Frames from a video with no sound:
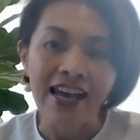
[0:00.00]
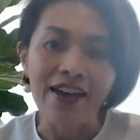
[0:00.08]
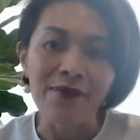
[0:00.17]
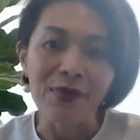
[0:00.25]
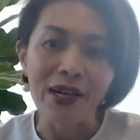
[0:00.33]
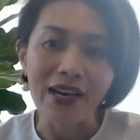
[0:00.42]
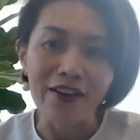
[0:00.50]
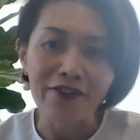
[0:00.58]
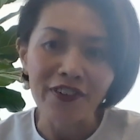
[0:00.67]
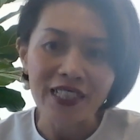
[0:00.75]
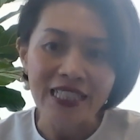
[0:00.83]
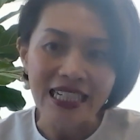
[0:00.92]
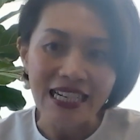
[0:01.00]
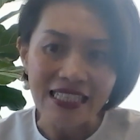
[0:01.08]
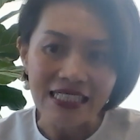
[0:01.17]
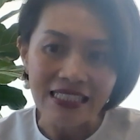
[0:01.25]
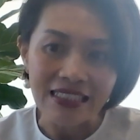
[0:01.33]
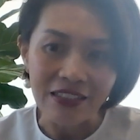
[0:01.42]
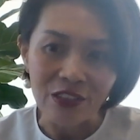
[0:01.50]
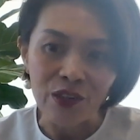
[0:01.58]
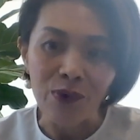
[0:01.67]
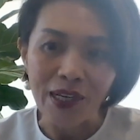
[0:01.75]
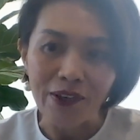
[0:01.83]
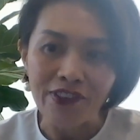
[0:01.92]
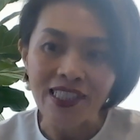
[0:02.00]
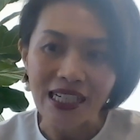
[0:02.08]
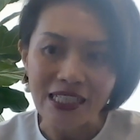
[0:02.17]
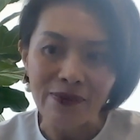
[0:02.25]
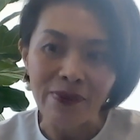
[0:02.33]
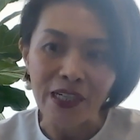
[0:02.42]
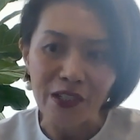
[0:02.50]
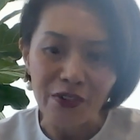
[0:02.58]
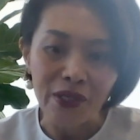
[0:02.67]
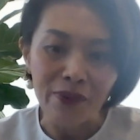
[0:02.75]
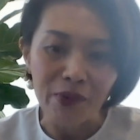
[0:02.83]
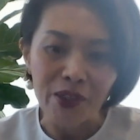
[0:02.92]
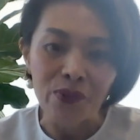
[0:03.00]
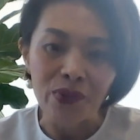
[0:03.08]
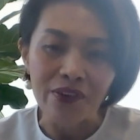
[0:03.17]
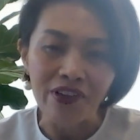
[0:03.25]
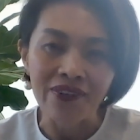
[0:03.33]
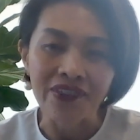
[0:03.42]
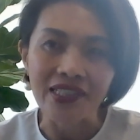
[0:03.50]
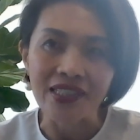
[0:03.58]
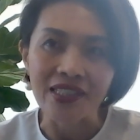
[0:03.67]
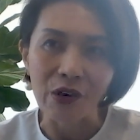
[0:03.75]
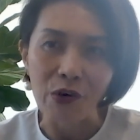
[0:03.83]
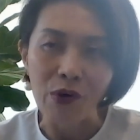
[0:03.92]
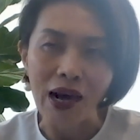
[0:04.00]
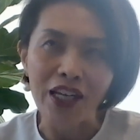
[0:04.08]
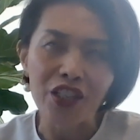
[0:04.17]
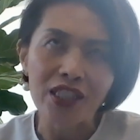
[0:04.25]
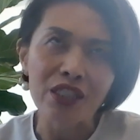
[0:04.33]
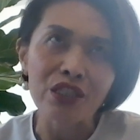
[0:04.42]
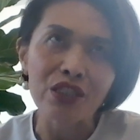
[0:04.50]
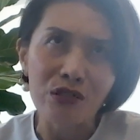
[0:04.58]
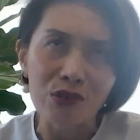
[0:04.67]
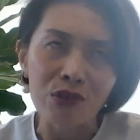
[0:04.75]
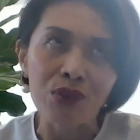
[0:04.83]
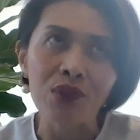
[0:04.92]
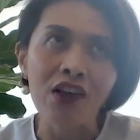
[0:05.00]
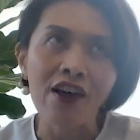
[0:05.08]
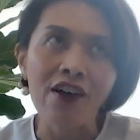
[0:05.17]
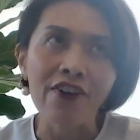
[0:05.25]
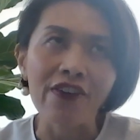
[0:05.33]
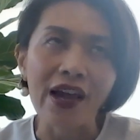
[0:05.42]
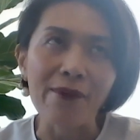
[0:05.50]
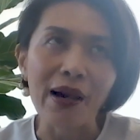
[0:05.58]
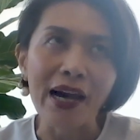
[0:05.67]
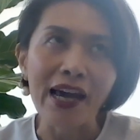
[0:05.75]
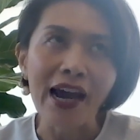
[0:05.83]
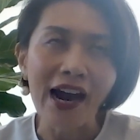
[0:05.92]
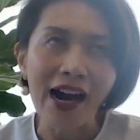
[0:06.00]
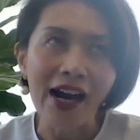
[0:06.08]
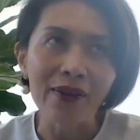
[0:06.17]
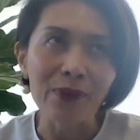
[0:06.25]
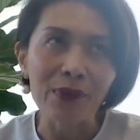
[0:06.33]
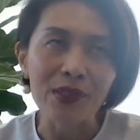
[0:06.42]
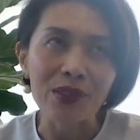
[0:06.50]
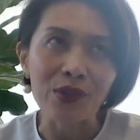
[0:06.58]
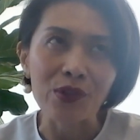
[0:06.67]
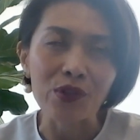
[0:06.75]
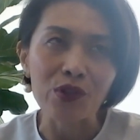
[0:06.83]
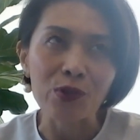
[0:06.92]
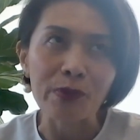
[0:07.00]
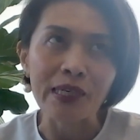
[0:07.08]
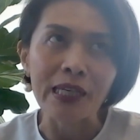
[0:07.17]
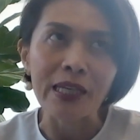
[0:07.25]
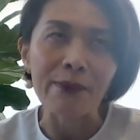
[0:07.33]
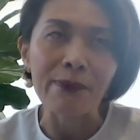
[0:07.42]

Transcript: And when I first started my career more than 25 years ago, I just knew that my heart was going to be in a